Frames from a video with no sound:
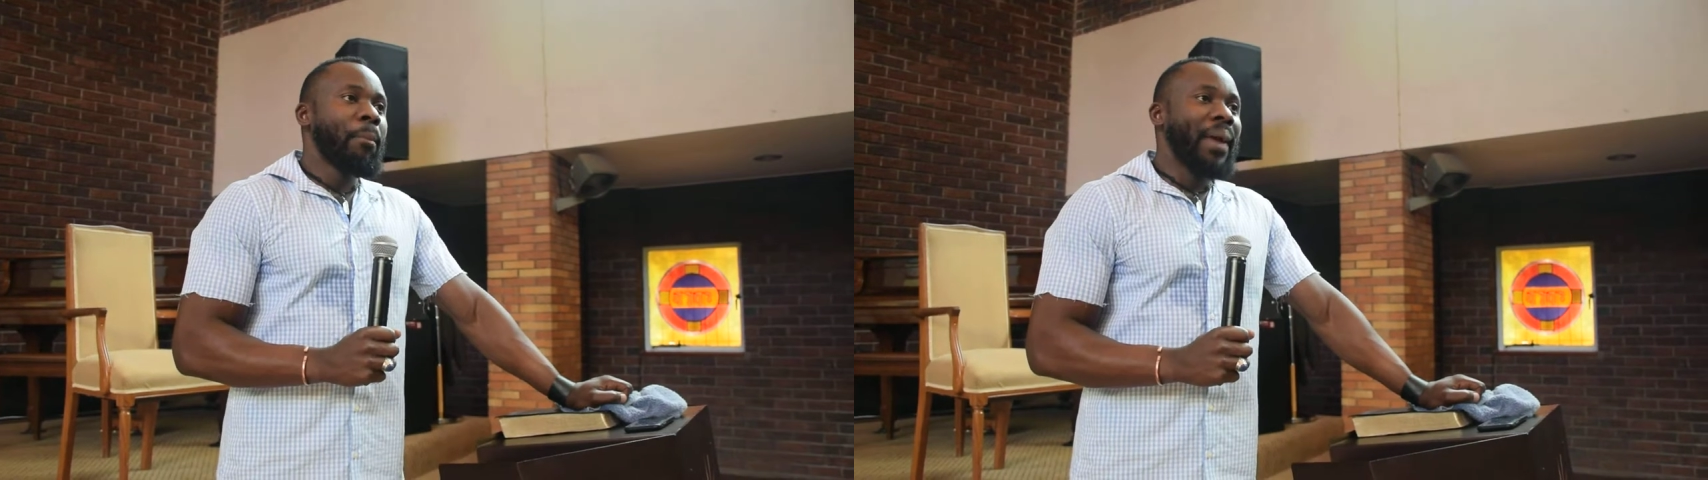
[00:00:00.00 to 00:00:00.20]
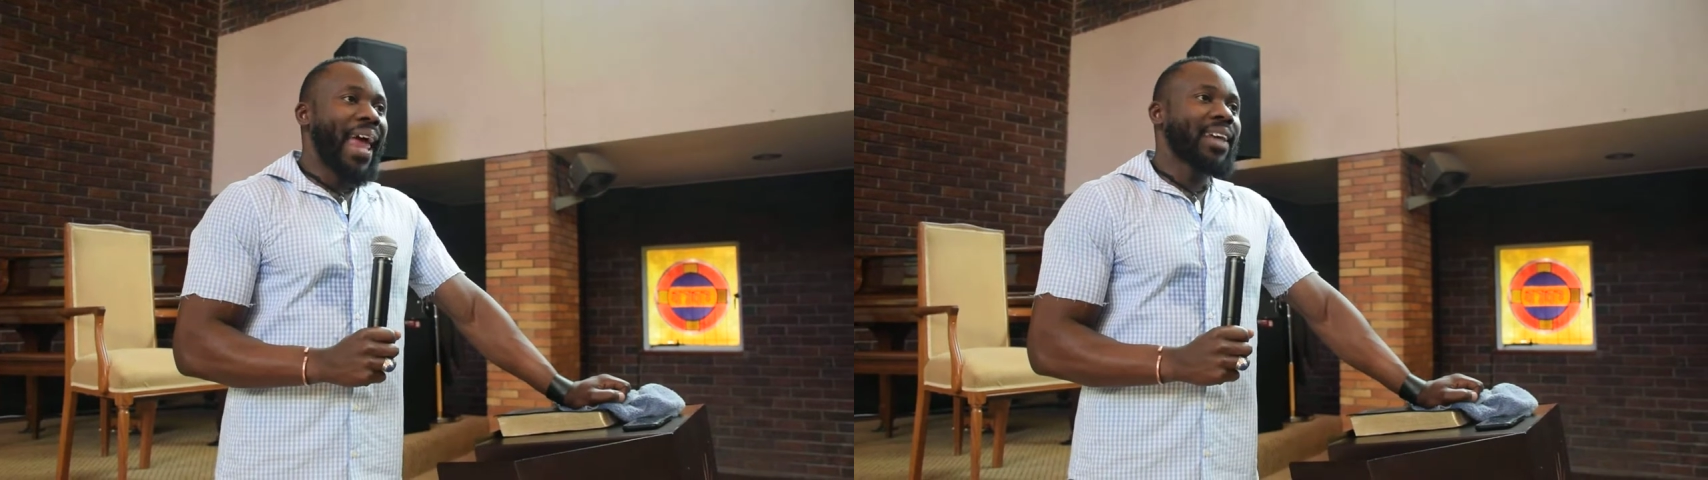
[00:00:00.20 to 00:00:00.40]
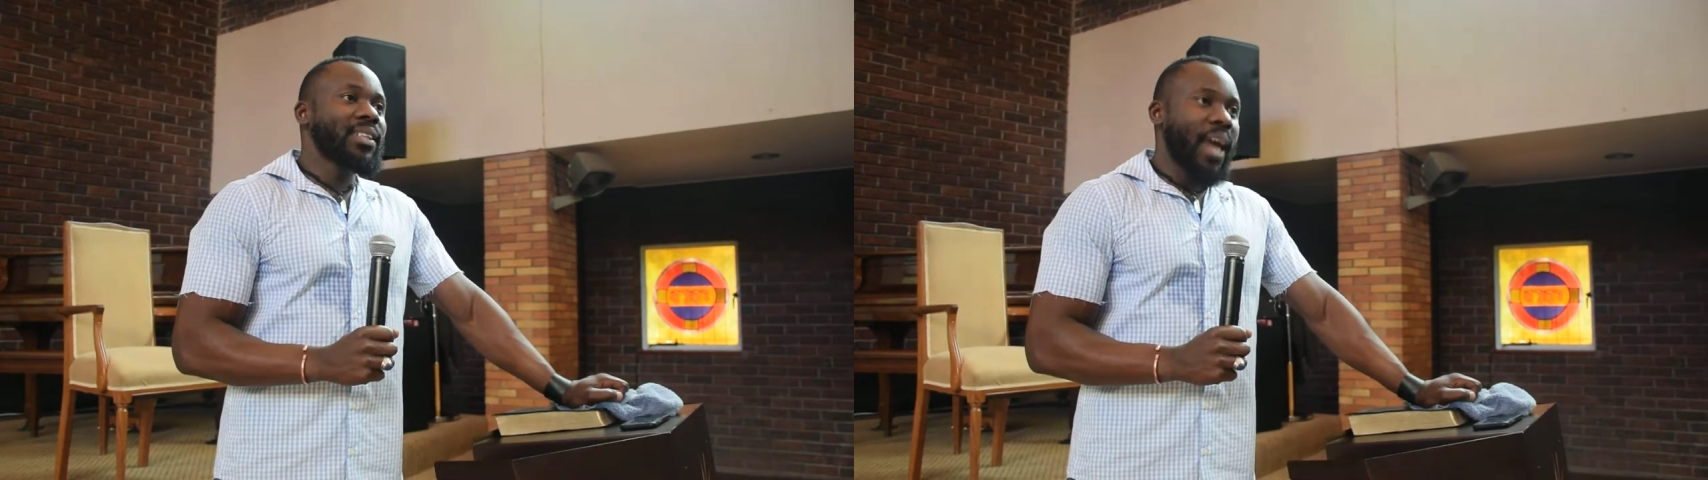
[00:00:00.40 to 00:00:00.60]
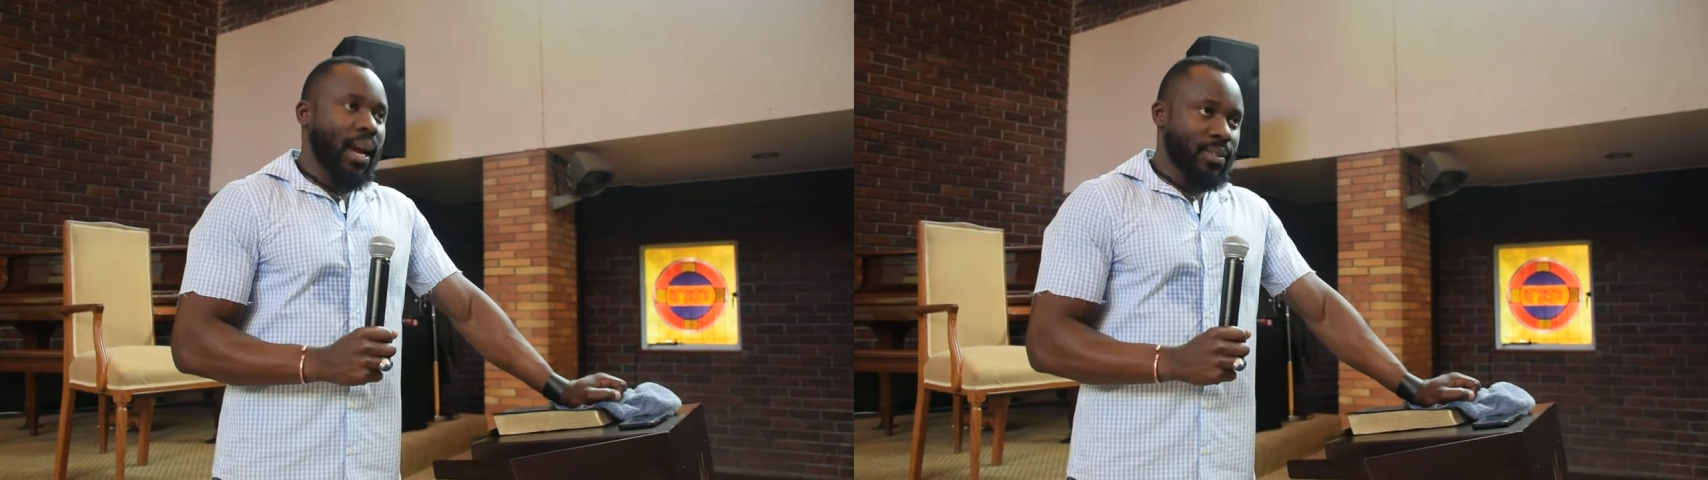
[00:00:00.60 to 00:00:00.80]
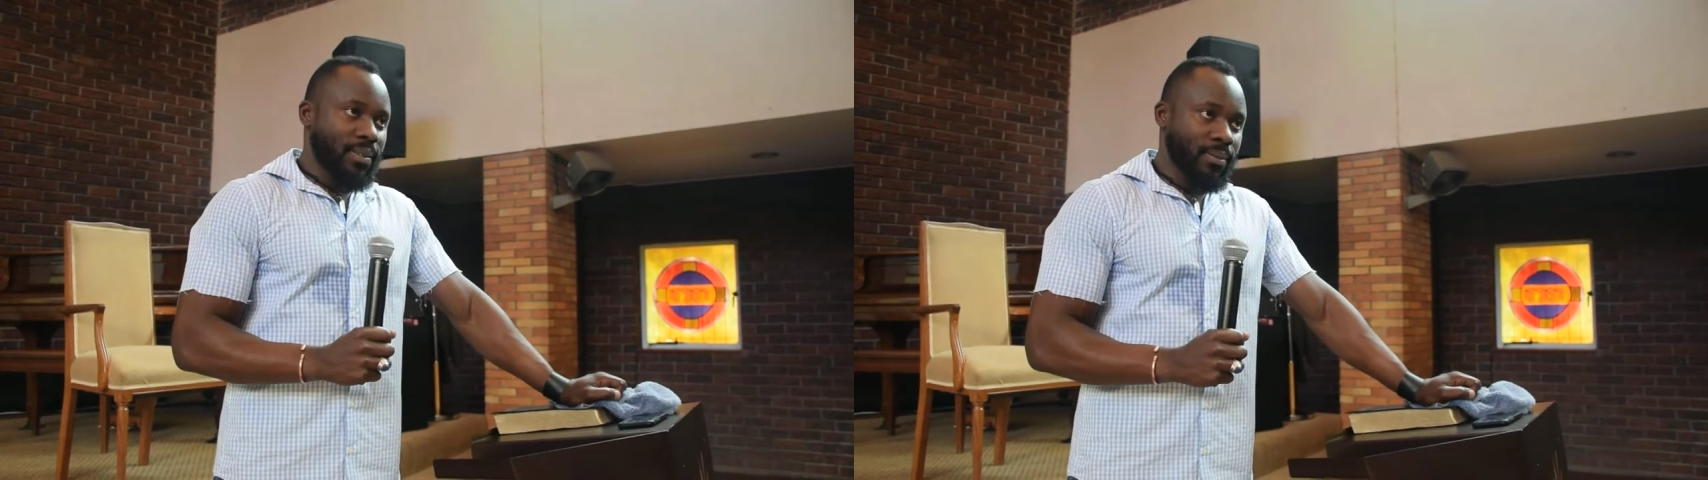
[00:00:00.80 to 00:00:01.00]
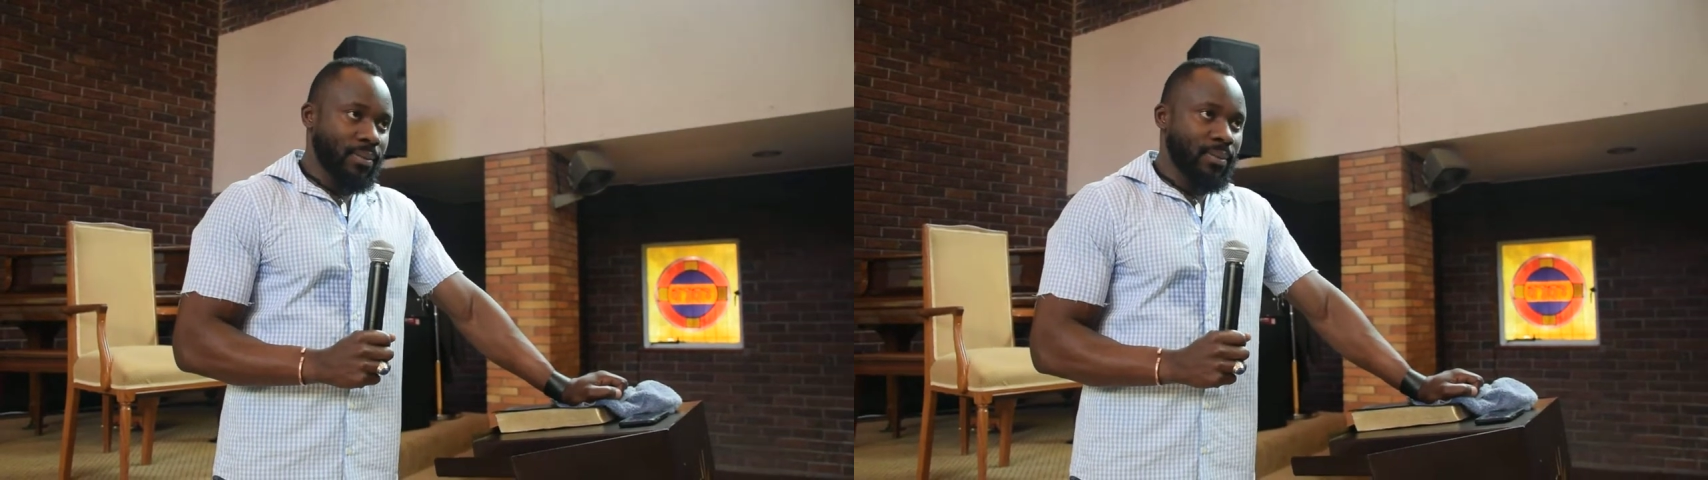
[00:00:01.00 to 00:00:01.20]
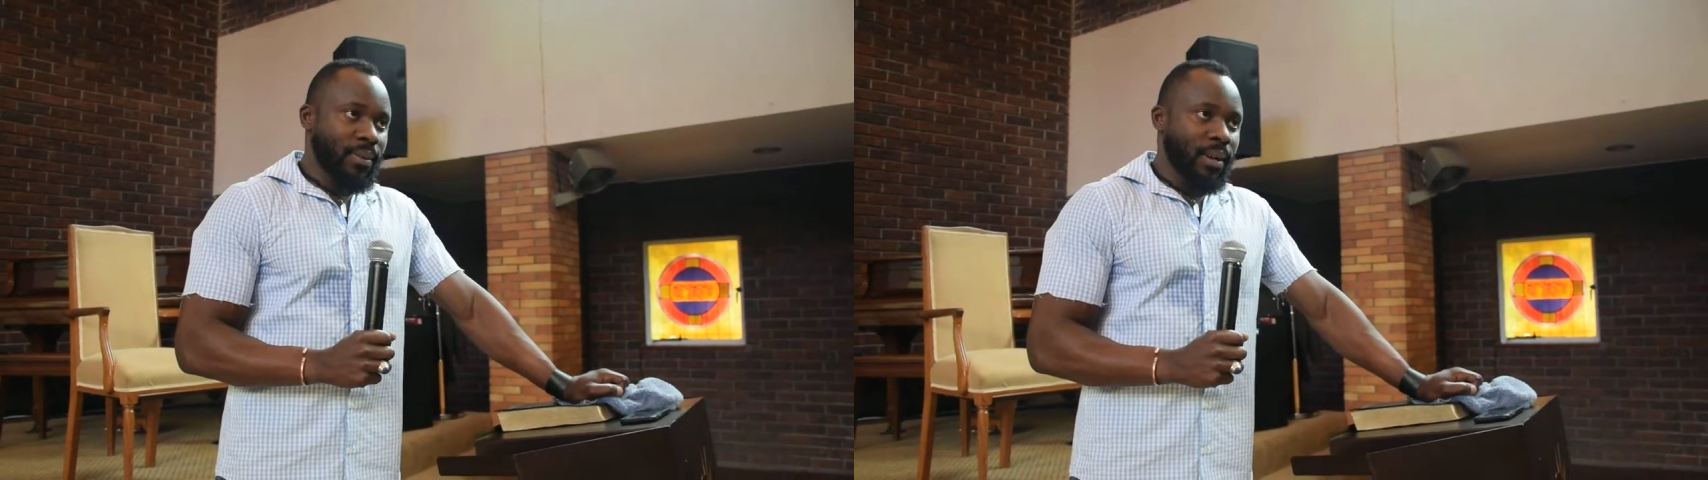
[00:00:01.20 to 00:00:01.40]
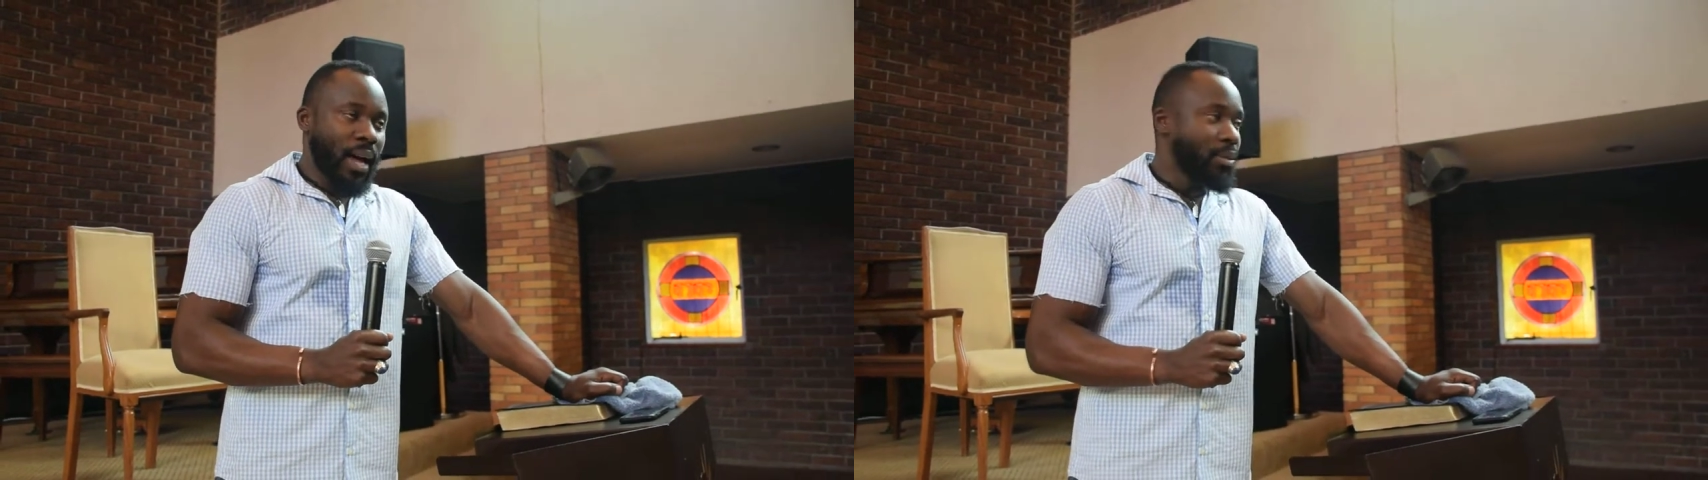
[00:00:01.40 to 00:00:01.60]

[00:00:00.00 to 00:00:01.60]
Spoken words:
black tax, I